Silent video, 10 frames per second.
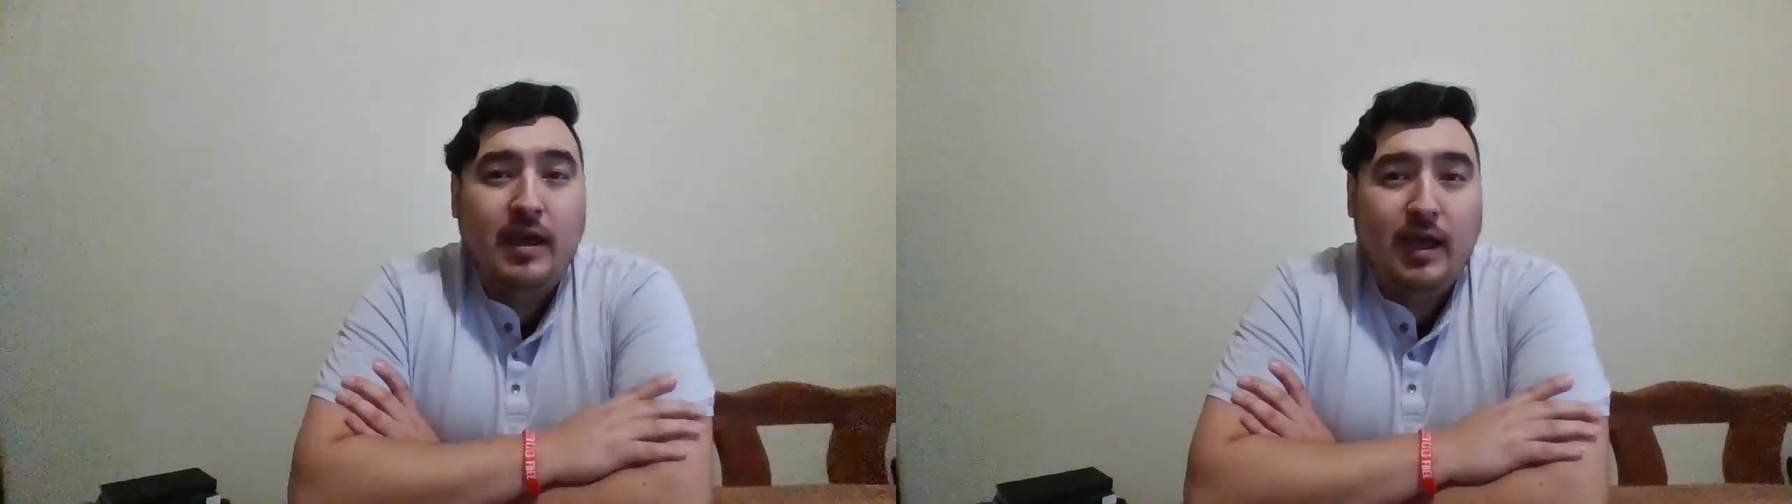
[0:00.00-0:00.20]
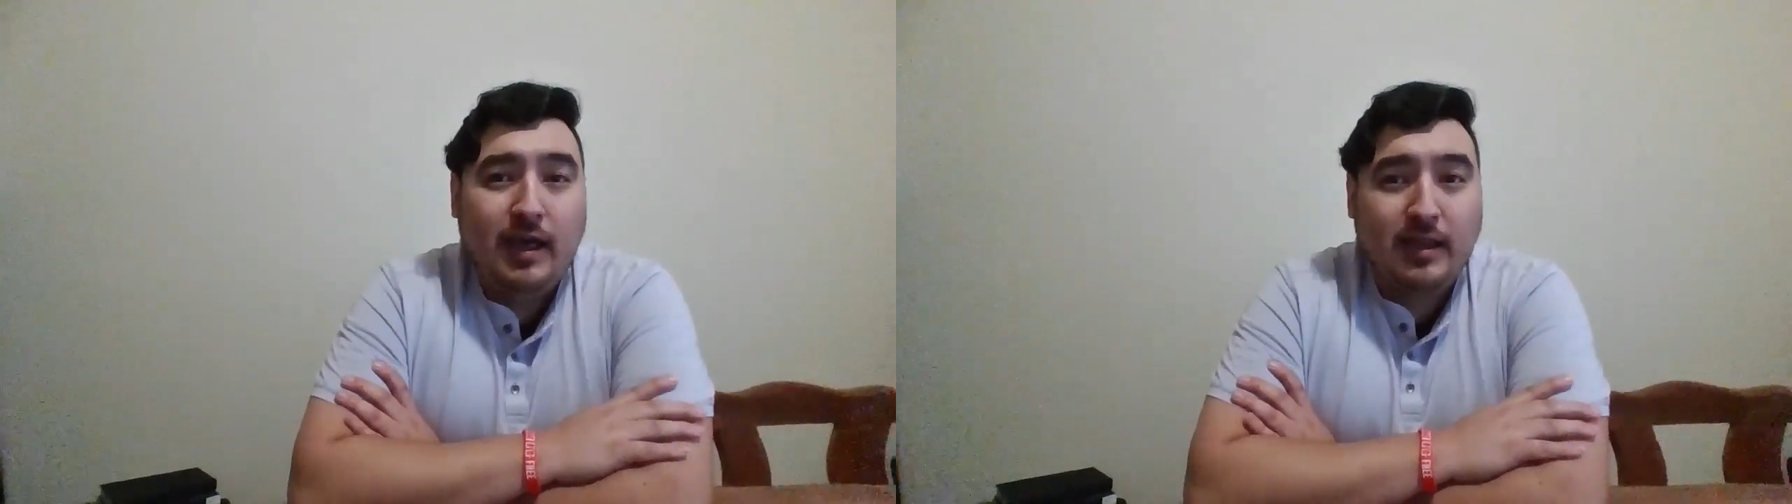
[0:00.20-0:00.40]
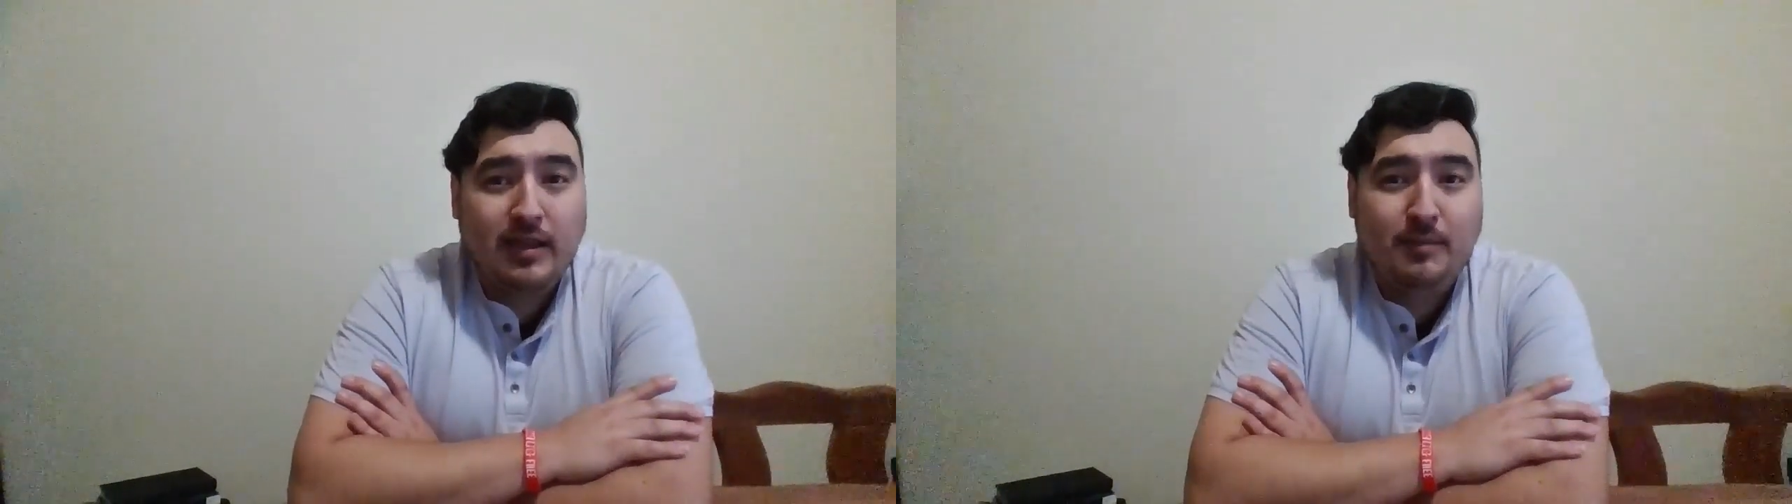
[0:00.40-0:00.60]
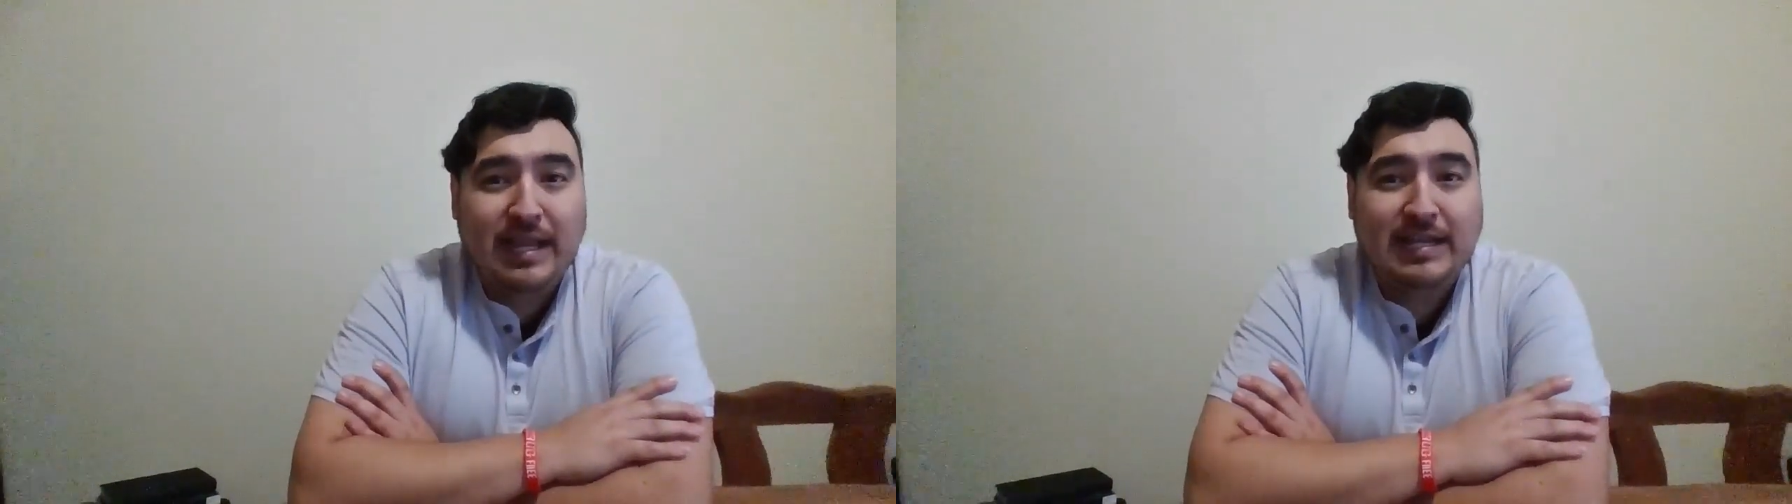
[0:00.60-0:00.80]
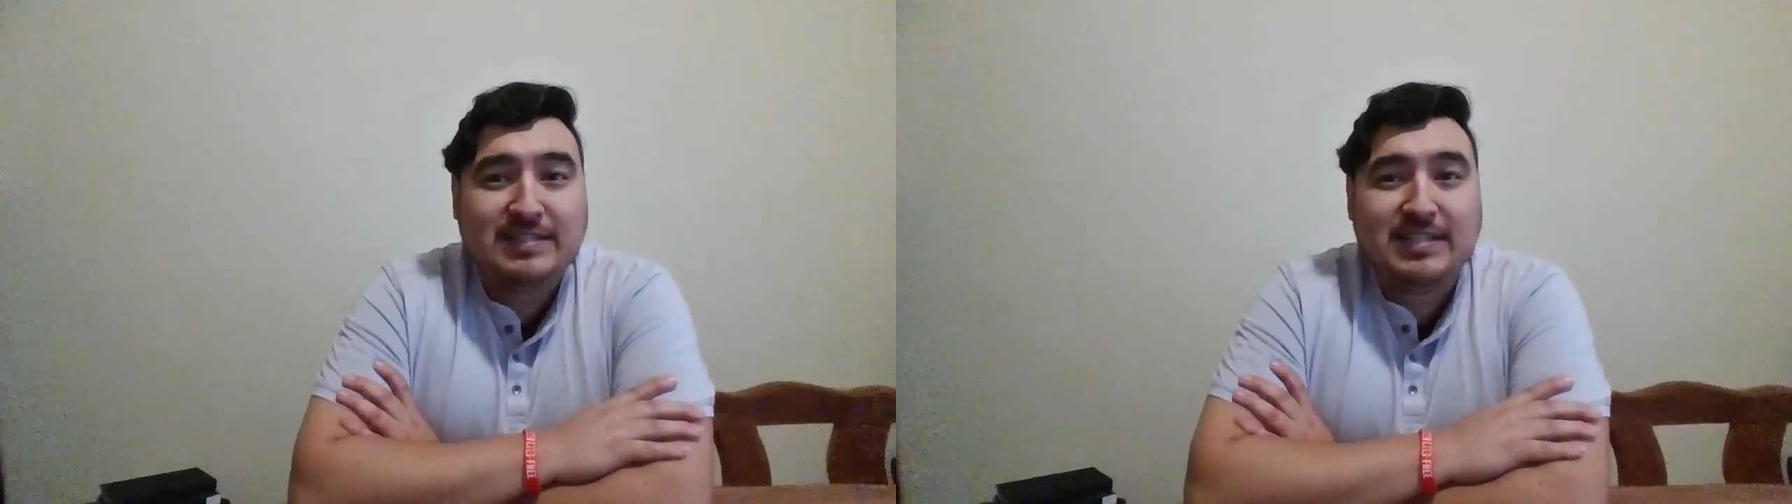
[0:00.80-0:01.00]
Uh, the
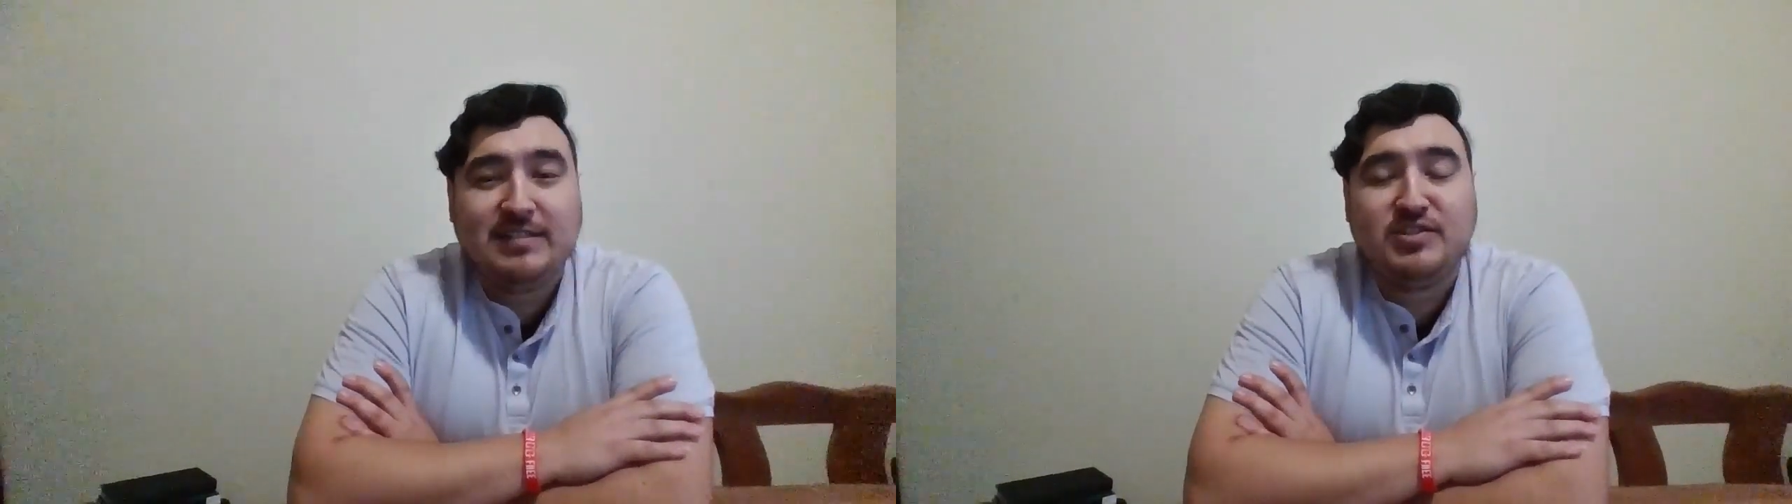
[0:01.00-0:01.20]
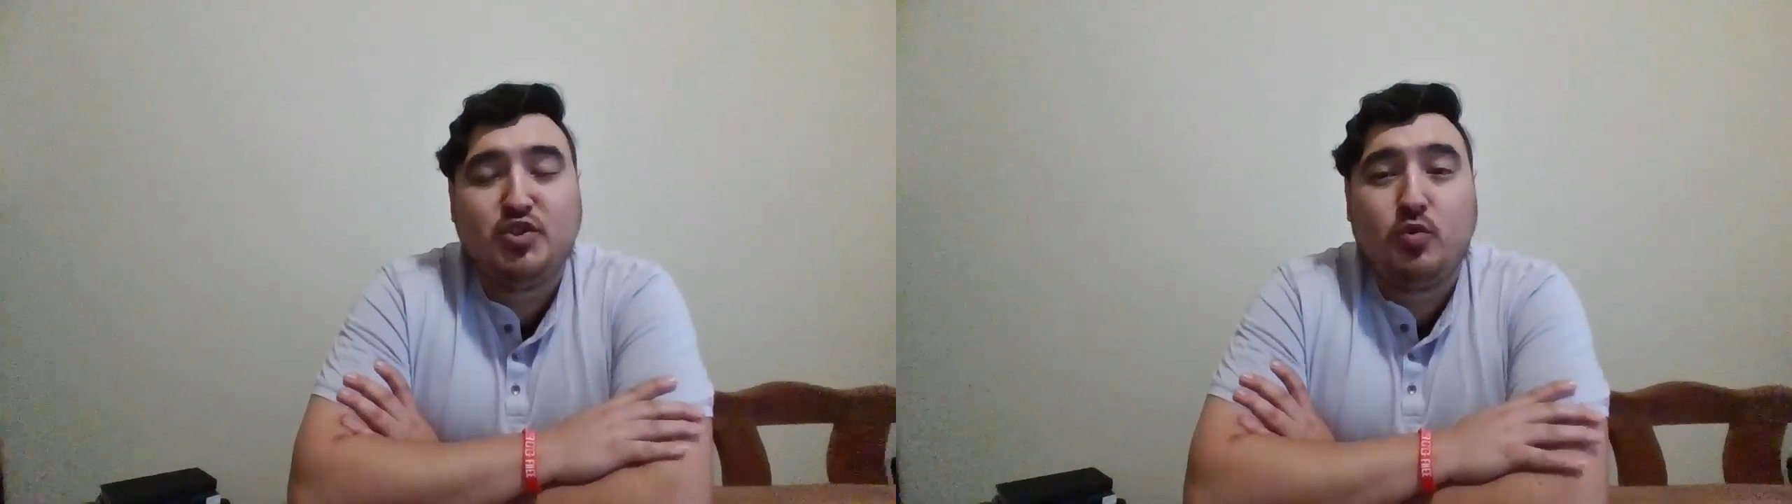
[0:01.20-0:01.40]
main intent is to